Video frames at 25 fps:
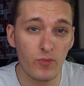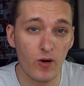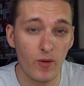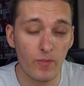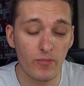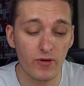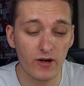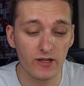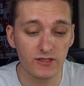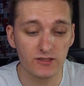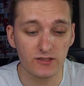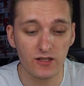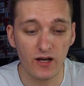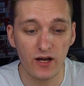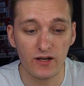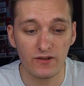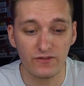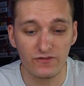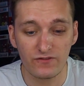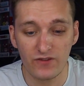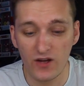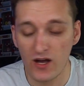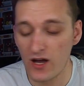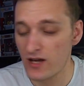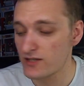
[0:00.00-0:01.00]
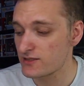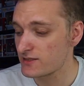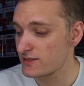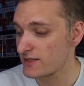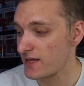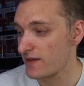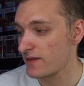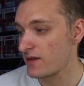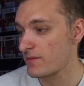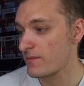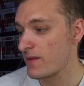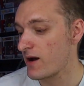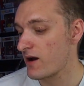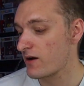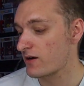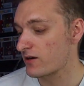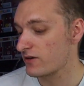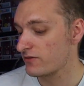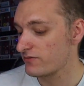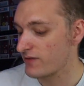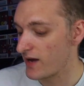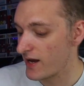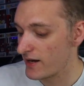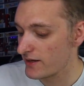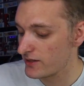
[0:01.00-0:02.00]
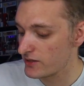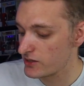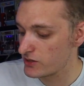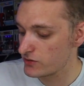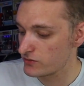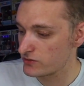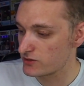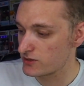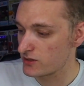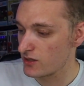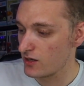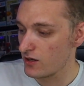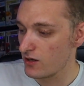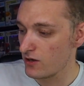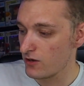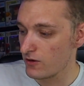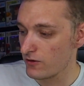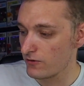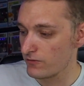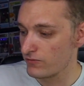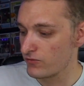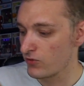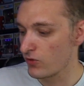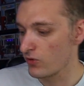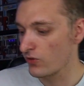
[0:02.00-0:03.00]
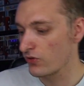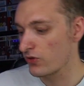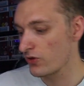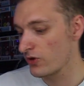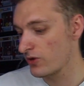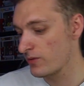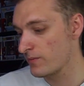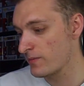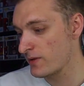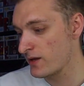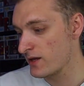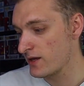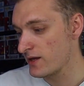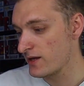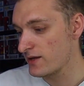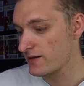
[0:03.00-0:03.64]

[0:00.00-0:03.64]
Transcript: Pop Price Guide first and get the American values for them.